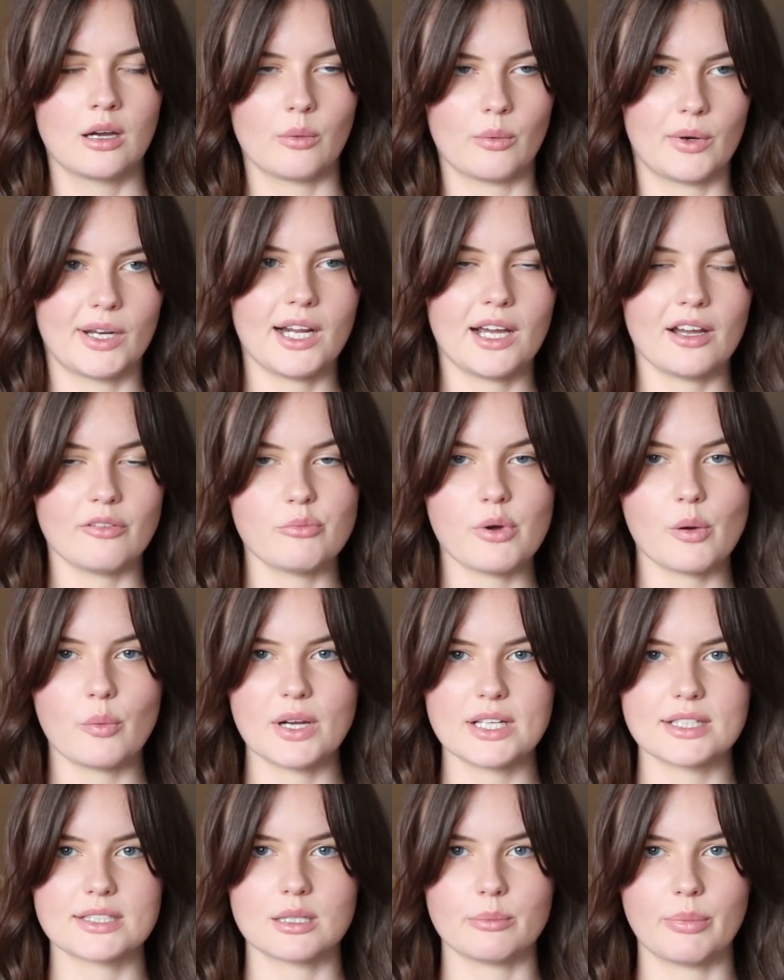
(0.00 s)
when I have my
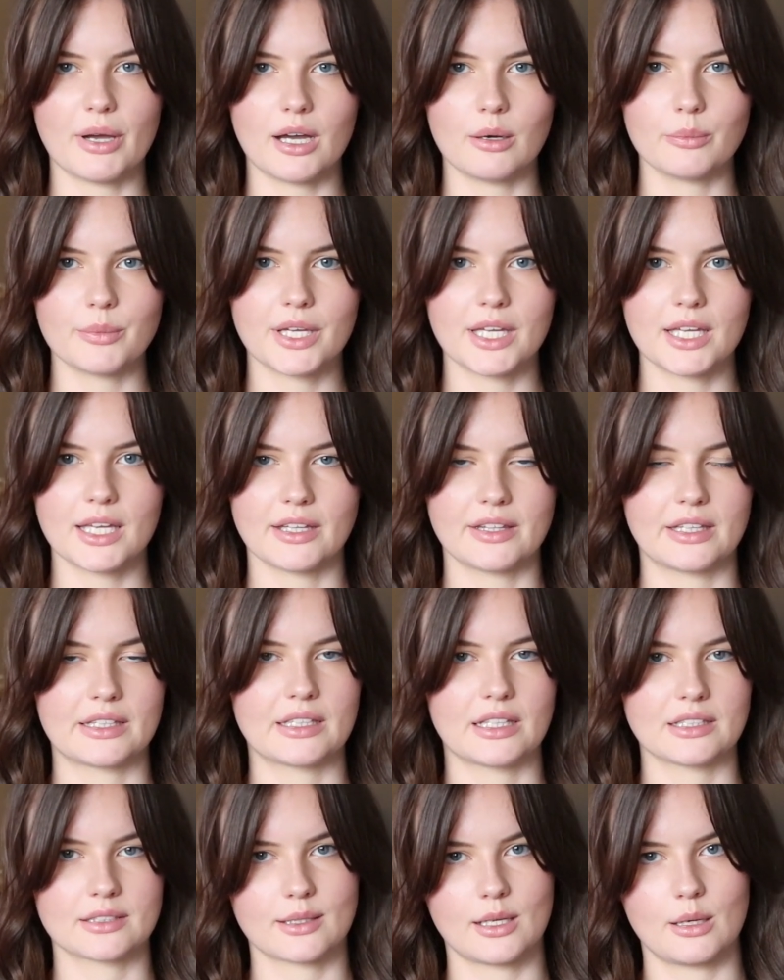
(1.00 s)
wits about me. I
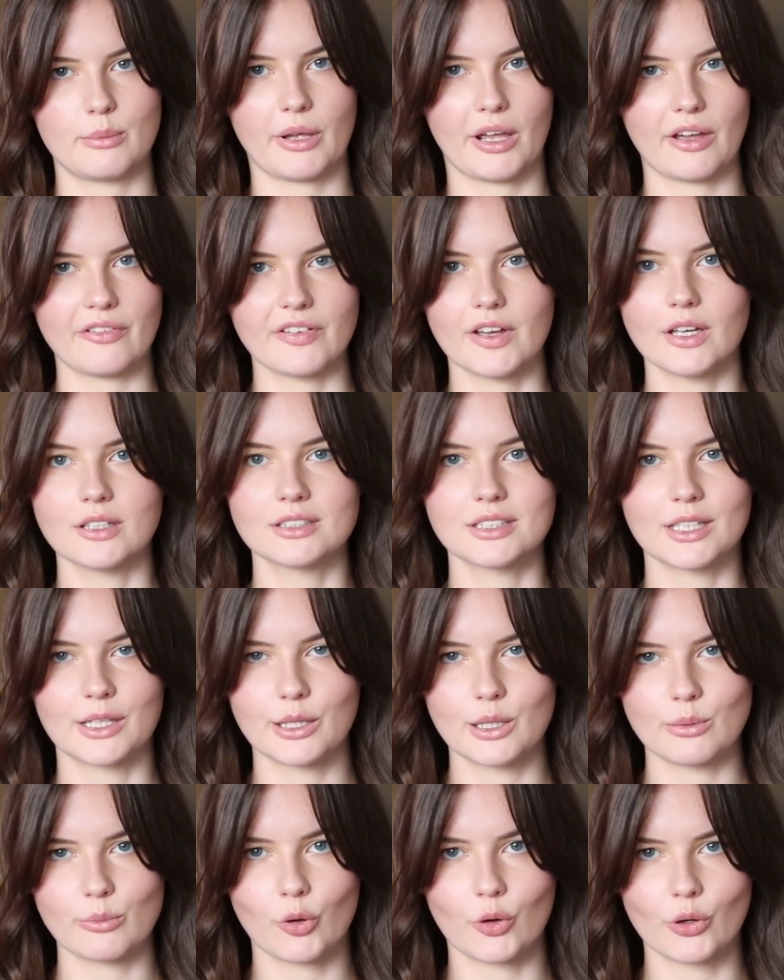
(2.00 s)
think that's going to be a first thing
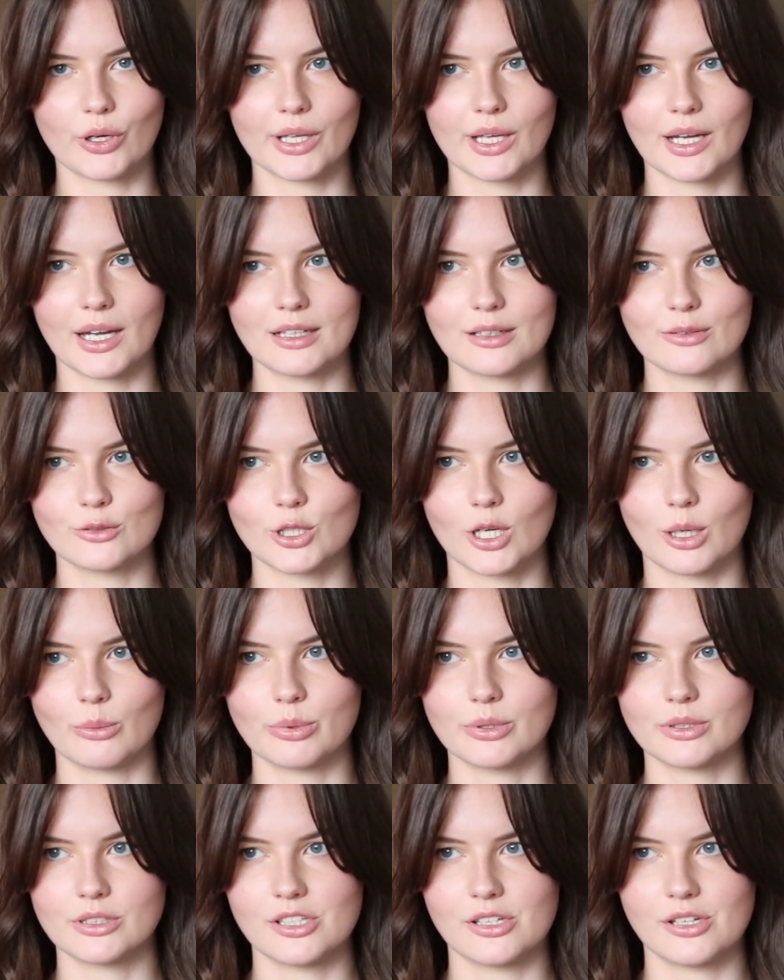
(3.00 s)
in the morning kind of
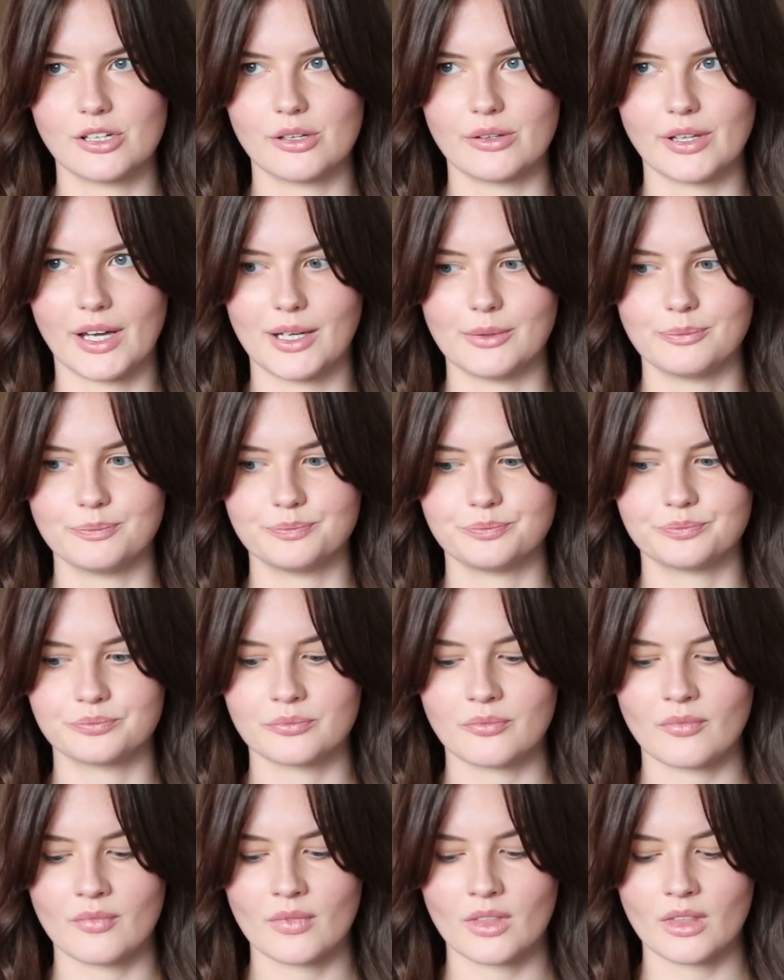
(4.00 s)
job to do that.
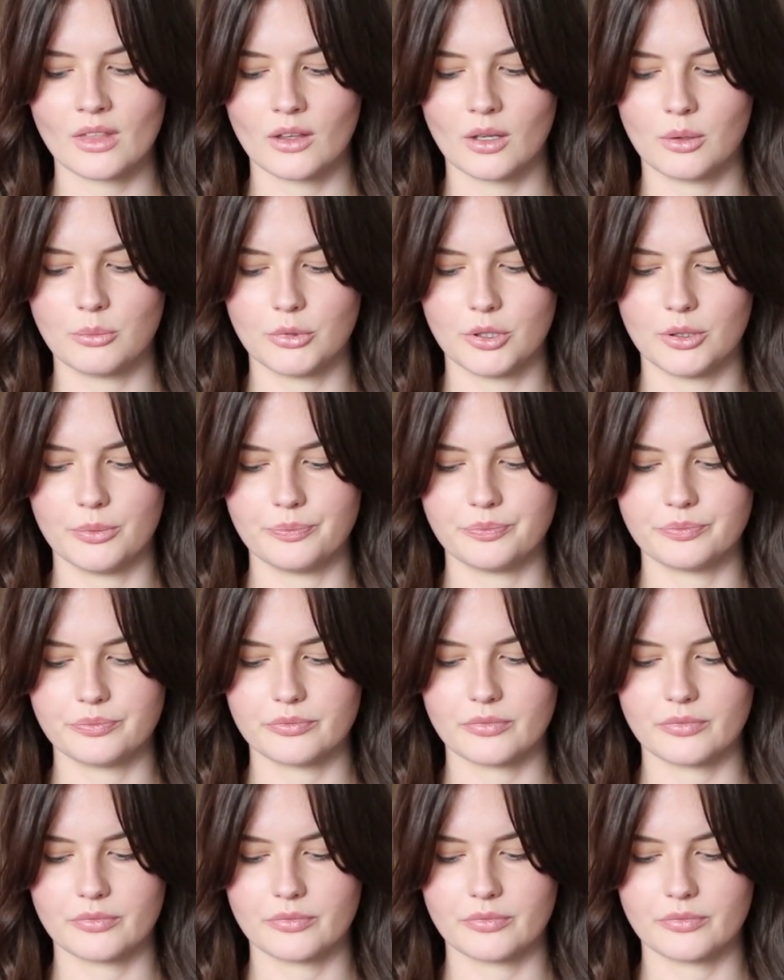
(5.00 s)
But